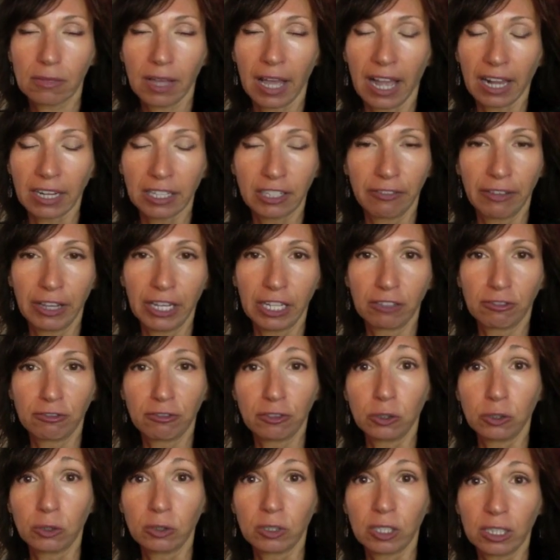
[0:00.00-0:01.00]
activated
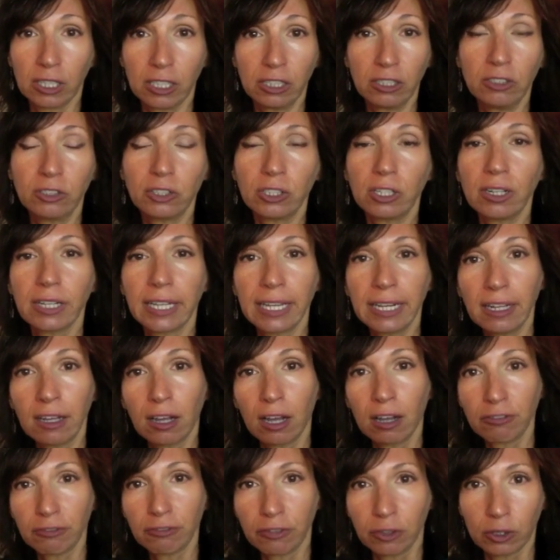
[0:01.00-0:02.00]
food, and then you start getting
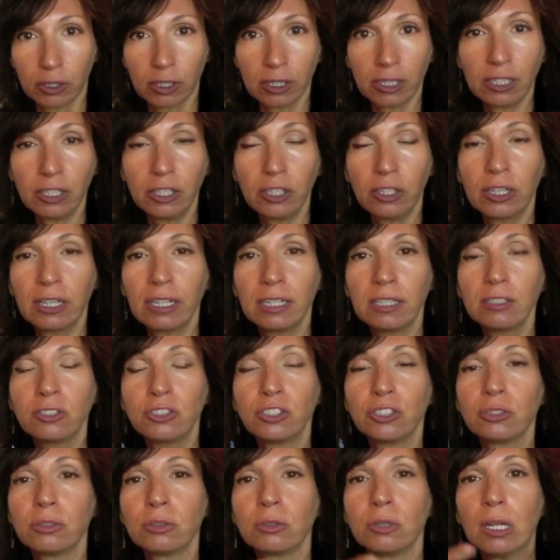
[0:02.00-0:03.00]
off food, and then you get
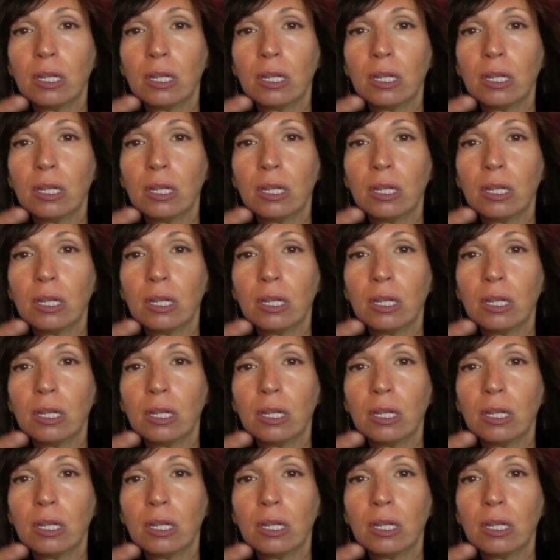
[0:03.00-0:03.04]
into,